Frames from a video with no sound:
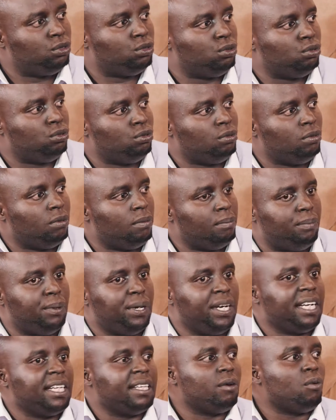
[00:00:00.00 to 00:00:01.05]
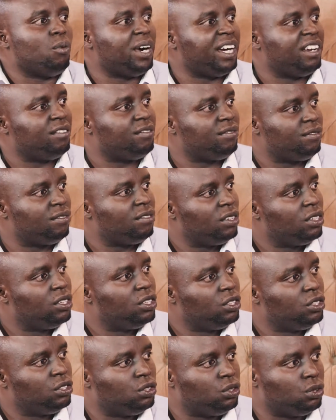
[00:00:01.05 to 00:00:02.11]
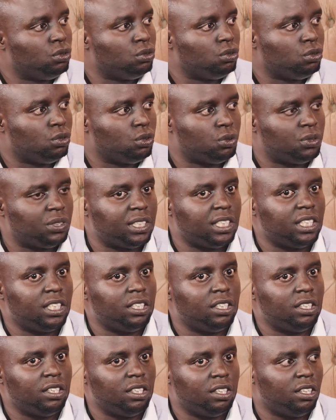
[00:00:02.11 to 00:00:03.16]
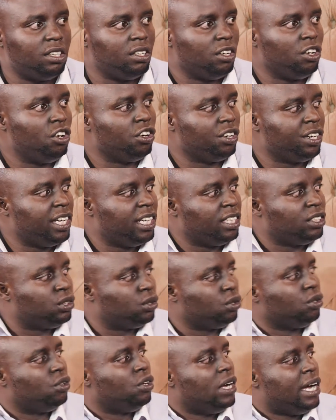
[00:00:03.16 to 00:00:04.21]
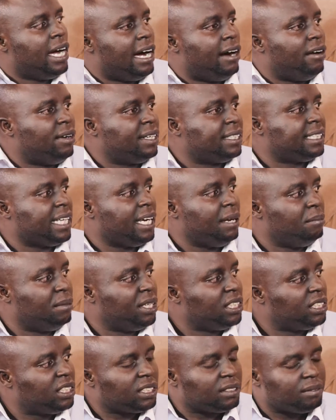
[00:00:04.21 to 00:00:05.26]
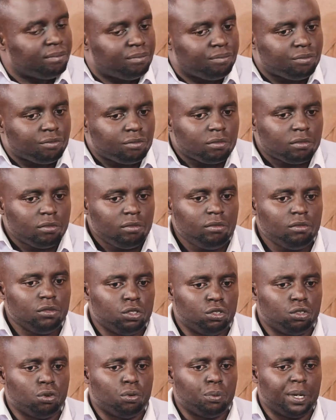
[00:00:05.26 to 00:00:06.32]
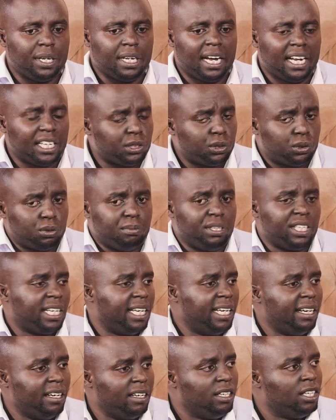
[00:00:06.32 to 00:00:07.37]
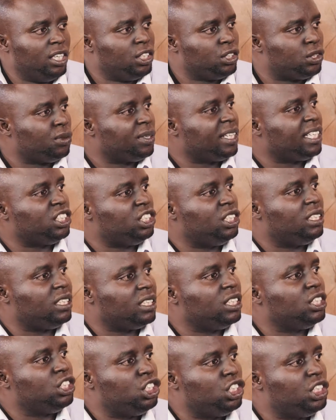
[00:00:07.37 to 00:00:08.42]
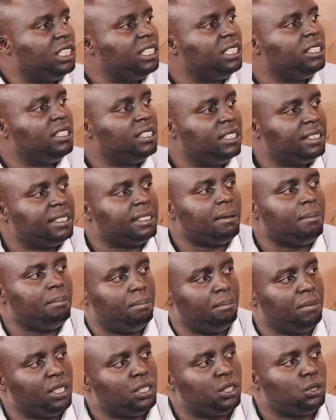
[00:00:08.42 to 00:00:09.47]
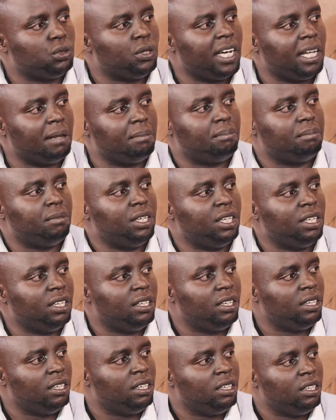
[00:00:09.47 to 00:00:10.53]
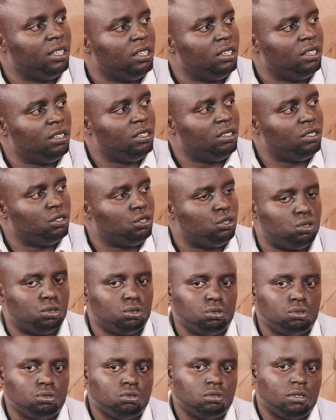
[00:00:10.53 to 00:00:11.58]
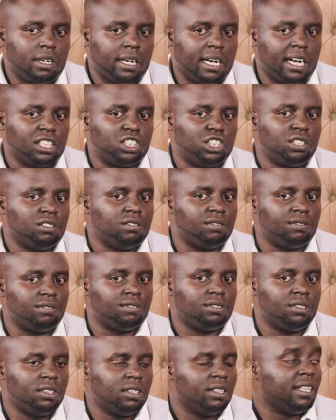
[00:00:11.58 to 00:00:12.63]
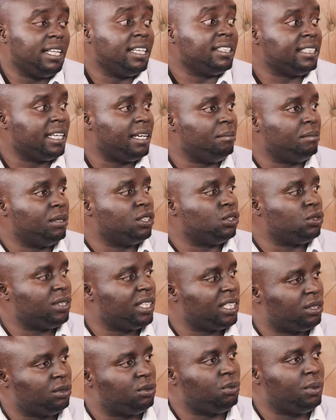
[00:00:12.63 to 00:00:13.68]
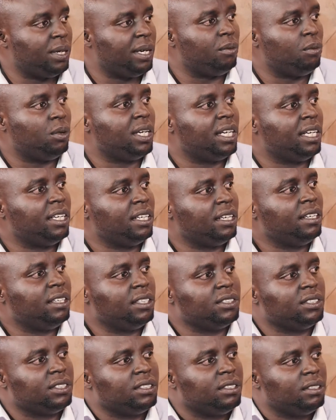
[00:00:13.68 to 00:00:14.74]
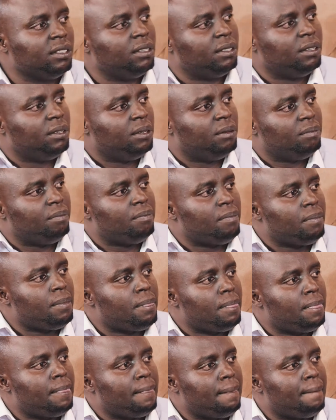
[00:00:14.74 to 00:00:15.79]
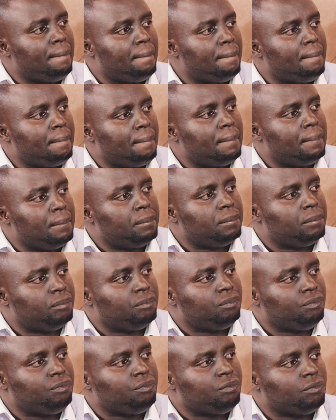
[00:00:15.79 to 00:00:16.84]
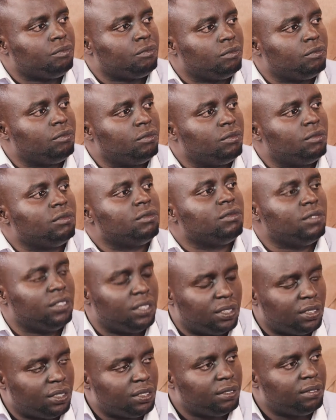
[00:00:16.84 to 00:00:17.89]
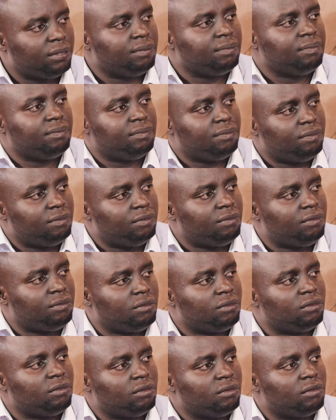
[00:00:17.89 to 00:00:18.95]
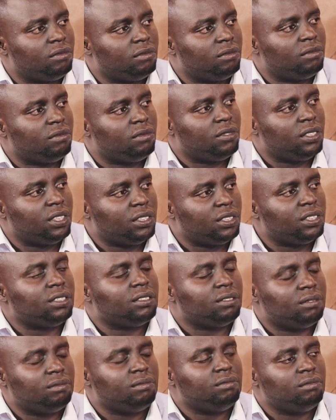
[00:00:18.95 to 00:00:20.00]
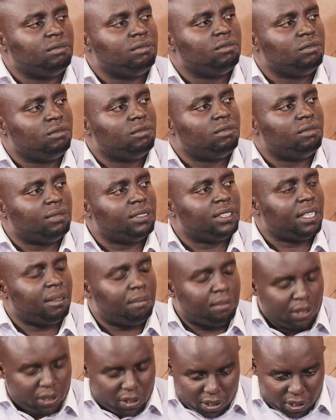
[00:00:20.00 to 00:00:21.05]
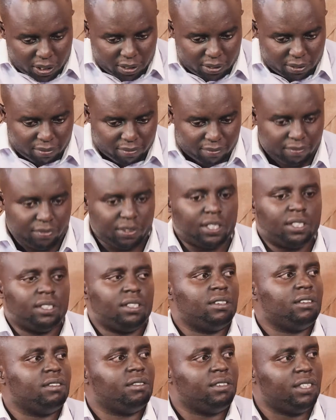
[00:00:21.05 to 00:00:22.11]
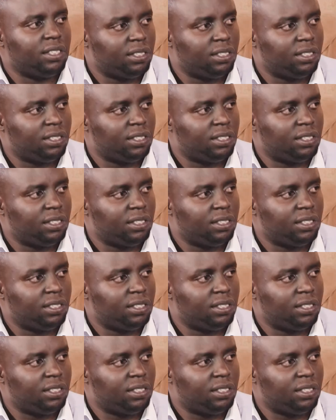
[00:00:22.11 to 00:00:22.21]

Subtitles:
to bring the wife to see God. And so our assignment, you know, has to be clear so that she submits to help me to achieve the assignment, so that we are one. Yes. So what I'm hearing is she is submitting, but not to Eric, but to the assignment of God in Eric.